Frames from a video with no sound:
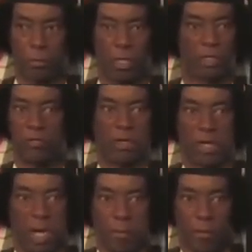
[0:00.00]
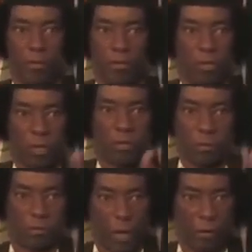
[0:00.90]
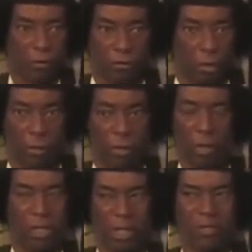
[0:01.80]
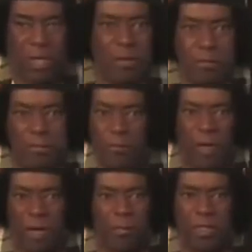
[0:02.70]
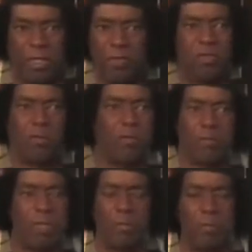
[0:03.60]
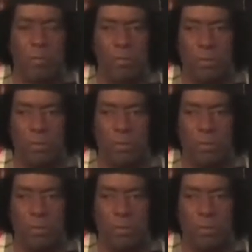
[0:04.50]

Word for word: Like they say, Ham and Cush, son, father and son, it's same family. It ain't different people,